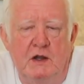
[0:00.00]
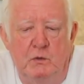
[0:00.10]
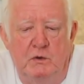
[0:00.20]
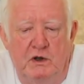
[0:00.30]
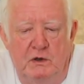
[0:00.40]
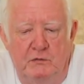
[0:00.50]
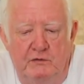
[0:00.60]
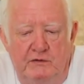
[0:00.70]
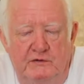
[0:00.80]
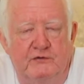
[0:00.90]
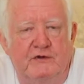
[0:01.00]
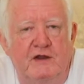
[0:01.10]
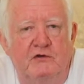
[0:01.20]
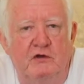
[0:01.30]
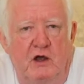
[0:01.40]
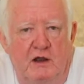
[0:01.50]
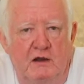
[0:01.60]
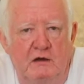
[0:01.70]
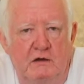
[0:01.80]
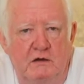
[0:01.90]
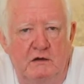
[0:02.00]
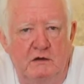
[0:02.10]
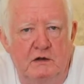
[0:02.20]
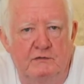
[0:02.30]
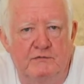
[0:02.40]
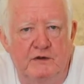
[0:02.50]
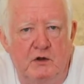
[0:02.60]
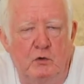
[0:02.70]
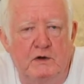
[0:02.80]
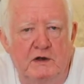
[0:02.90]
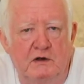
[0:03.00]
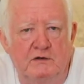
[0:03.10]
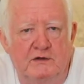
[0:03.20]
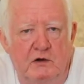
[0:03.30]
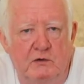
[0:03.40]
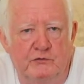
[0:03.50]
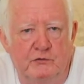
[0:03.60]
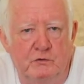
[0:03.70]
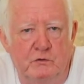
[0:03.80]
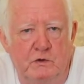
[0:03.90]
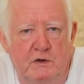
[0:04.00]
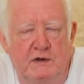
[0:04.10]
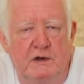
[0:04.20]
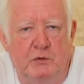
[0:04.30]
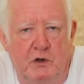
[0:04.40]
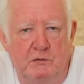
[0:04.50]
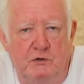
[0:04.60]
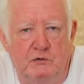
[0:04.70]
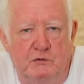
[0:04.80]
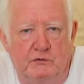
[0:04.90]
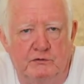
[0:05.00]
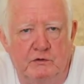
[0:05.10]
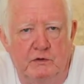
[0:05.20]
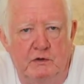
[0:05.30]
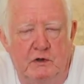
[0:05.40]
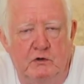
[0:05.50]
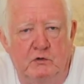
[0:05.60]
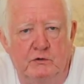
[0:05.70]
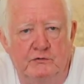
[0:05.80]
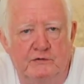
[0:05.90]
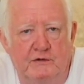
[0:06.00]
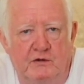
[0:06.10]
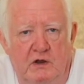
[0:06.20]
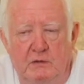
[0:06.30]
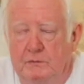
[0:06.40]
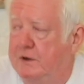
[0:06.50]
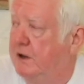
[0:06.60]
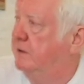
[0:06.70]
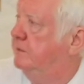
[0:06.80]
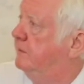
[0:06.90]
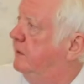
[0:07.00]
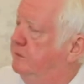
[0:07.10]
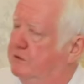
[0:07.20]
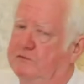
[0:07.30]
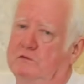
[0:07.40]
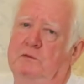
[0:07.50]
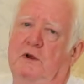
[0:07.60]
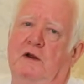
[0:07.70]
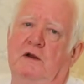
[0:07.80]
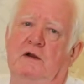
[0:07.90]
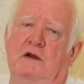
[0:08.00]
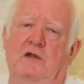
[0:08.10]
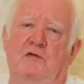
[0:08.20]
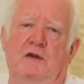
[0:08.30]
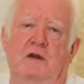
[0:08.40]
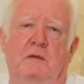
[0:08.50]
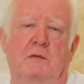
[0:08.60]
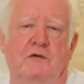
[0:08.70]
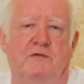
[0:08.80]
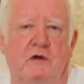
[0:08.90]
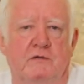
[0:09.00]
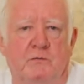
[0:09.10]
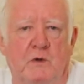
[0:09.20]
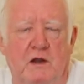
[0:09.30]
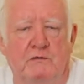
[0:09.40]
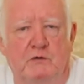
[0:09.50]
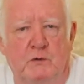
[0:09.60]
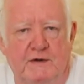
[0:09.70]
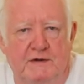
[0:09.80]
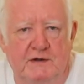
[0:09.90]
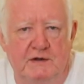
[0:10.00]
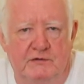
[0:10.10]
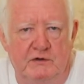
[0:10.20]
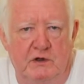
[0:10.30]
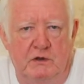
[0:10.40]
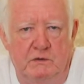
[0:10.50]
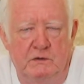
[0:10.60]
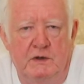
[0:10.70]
we're going to move on to stage 9 of the Old England Tarot School Diploma course. A course designed by my beautiful partner Leslie and myself well over 20 years ago.